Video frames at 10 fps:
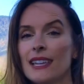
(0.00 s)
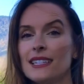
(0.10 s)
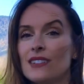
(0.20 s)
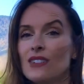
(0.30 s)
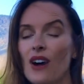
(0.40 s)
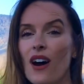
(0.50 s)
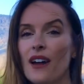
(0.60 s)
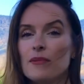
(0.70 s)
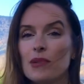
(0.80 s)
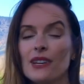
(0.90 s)
did
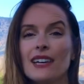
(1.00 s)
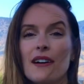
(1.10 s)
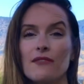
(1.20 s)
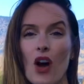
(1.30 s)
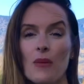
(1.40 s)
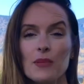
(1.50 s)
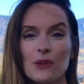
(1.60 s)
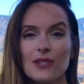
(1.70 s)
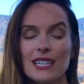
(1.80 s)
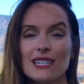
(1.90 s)
not put enough
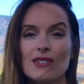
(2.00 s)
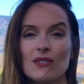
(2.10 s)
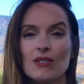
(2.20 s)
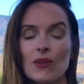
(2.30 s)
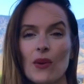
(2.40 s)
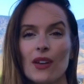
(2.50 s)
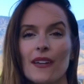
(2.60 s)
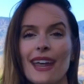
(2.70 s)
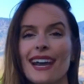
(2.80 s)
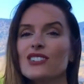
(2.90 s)
compost into the soil,
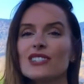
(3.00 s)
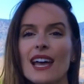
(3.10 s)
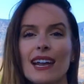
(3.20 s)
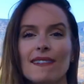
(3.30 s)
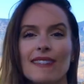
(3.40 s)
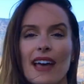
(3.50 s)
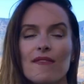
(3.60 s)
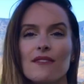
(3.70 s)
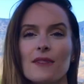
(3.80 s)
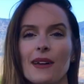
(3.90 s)
and I just kind of
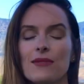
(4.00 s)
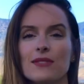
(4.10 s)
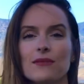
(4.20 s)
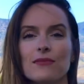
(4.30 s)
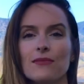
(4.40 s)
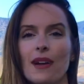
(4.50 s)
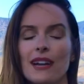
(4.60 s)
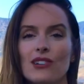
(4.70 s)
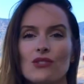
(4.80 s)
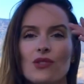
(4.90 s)
left them. I was
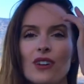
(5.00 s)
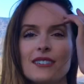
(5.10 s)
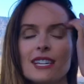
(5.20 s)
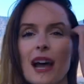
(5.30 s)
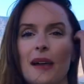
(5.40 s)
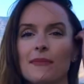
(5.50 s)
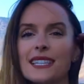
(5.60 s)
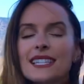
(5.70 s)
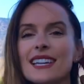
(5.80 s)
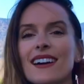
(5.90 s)
running short on time
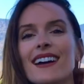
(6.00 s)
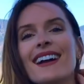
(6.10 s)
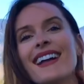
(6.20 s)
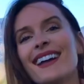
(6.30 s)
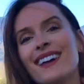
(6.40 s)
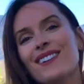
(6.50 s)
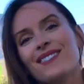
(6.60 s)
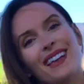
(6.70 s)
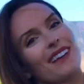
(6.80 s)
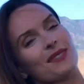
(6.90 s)
this year. Oh,
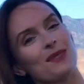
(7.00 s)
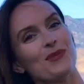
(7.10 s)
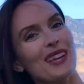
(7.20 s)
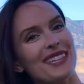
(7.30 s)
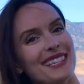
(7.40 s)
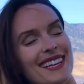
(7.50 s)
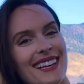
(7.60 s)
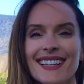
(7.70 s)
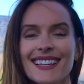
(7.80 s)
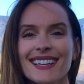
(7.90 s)
we have some
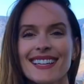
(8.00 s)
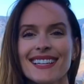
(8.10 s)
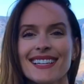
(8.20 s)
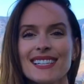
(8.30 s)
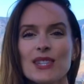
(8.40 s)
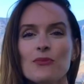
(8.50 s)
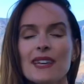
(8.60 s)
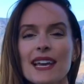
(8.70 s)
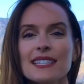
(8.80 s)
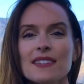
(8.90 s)
wind. So
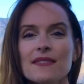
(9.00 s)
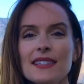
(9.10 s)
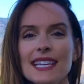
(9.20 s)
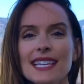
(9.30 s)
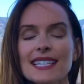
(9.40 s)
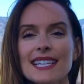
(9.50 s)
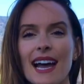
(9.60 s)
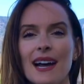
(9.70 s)
because of these